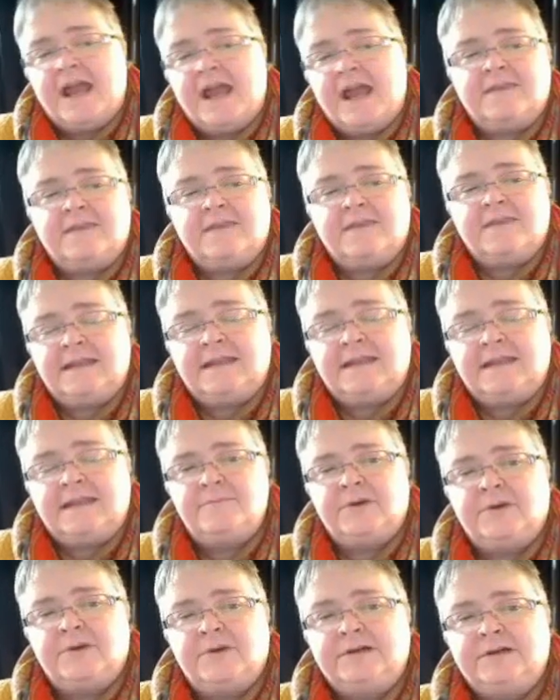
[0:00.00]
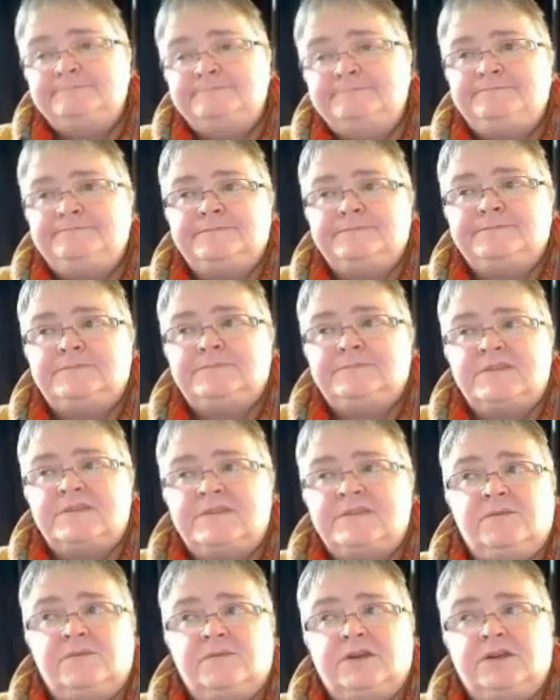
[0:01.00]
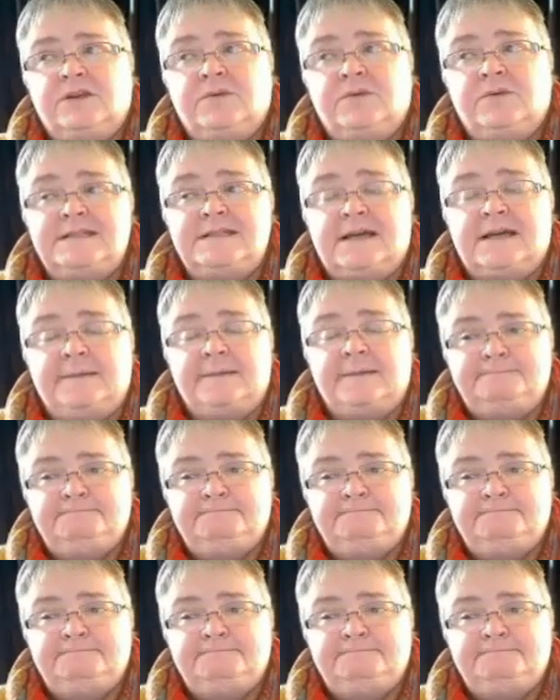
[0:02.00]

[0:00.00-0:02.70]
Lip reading: that number and see where you end up.